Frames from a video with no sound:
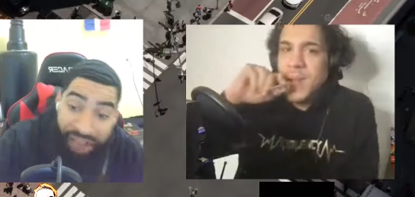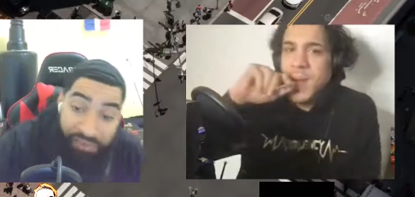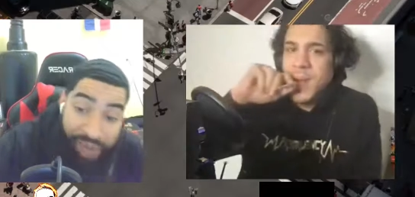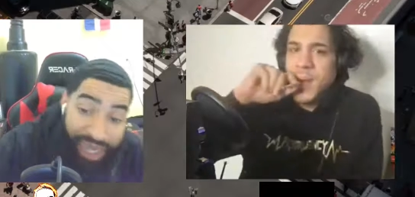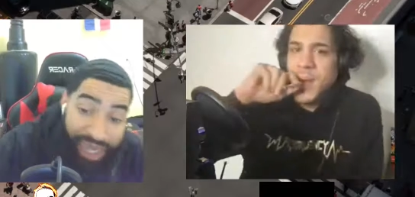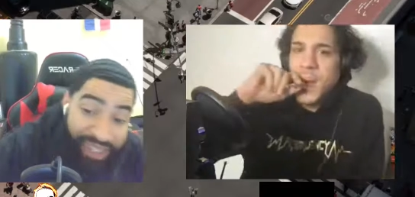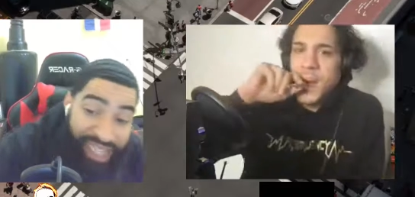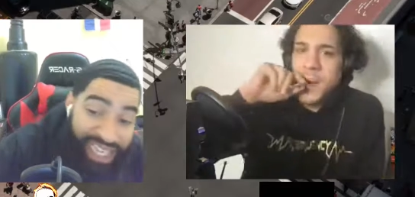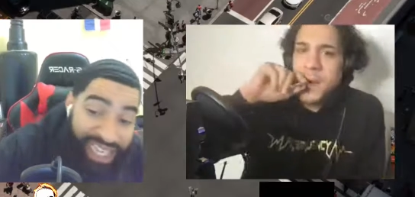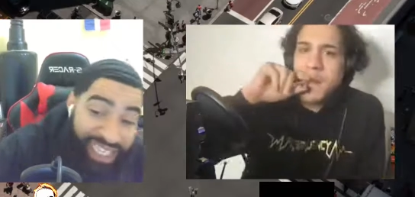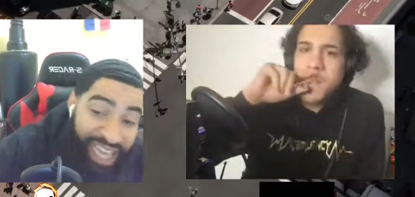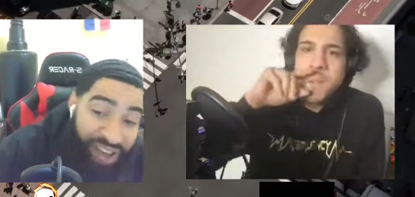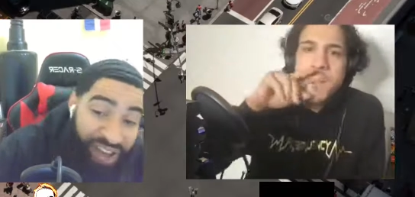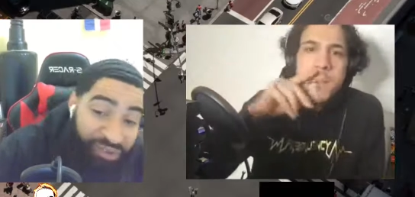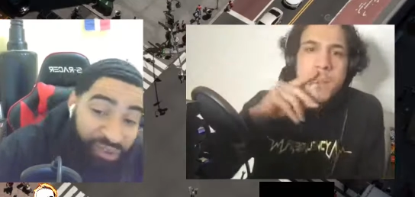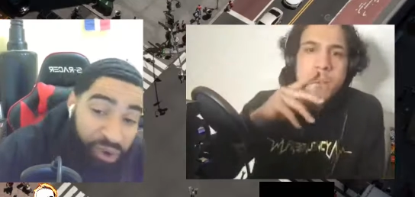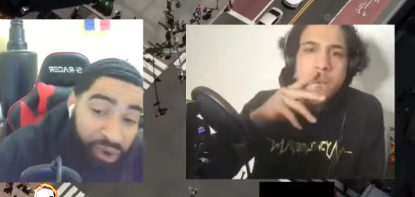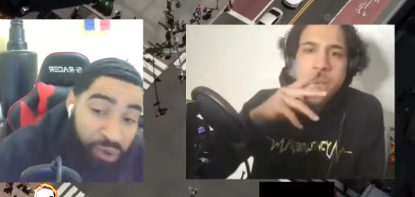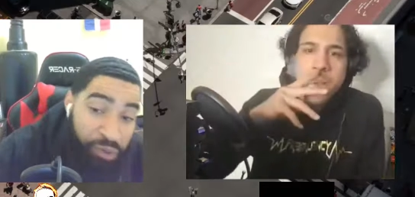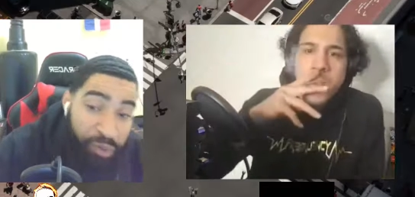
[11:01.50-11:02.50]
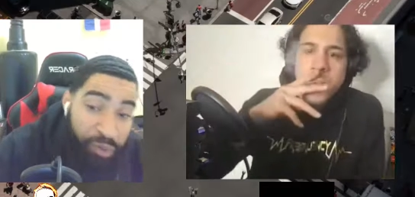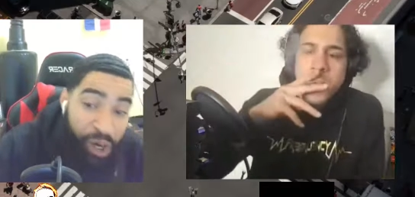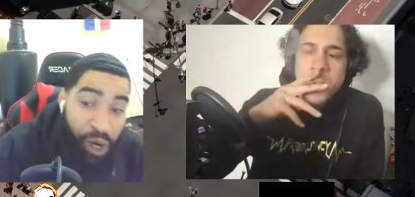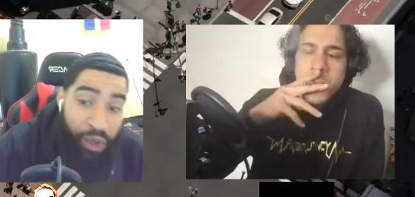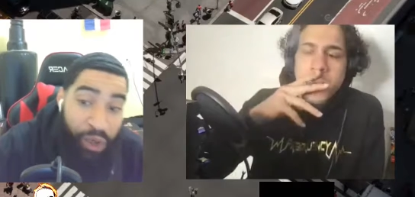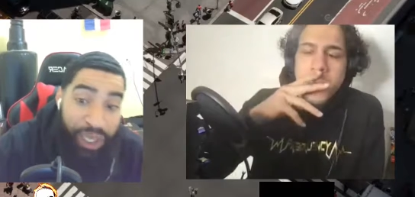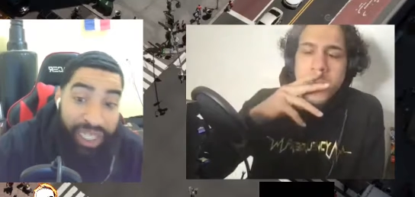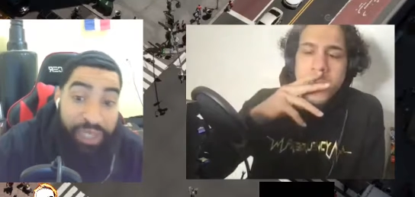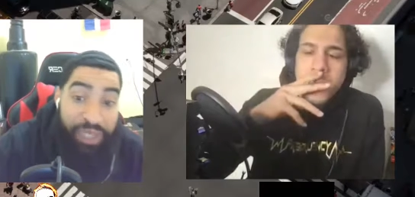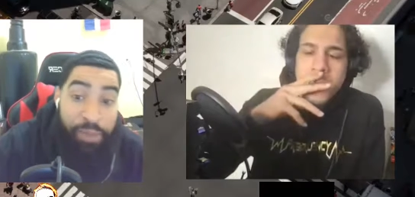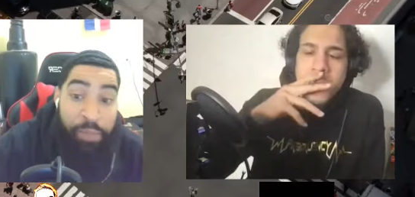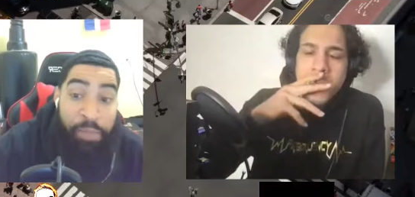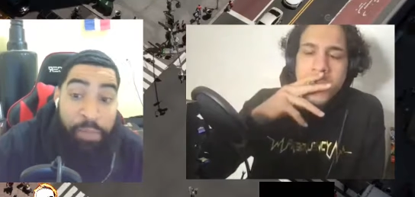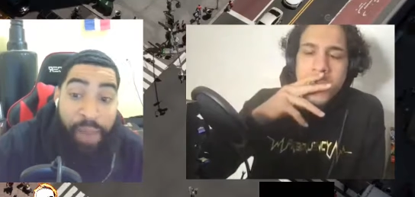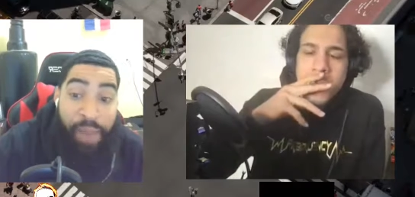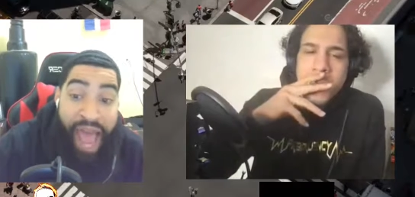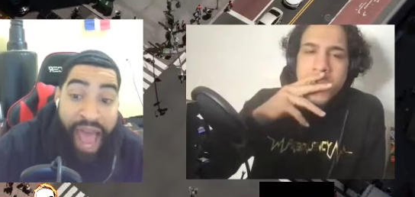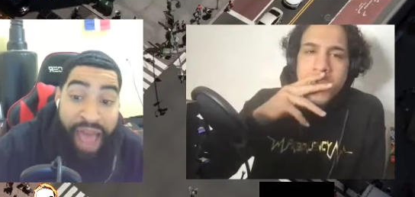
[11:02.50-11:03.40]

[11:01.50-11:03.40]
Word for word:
Speaker 1: might take that first, bro, because Math,